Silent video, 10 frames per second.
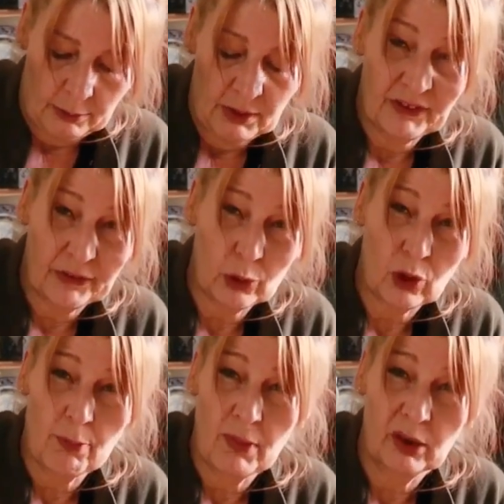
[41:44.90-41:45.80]
If it's all
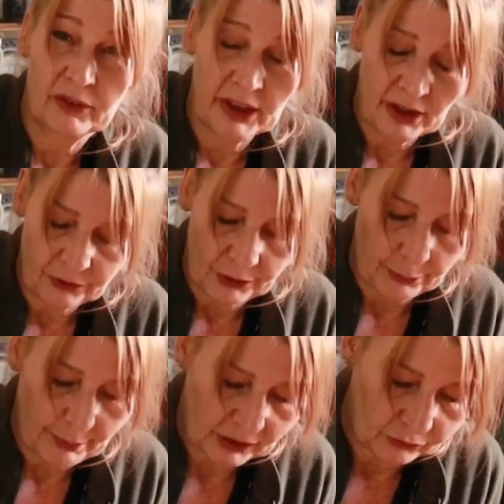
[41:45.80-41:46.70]
gone mouldy, throw the
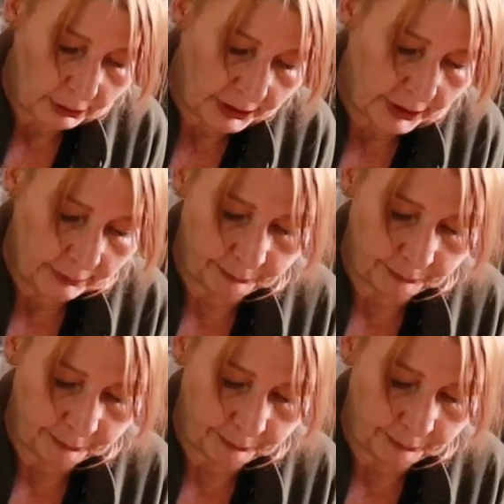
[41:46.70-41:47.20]
batch away.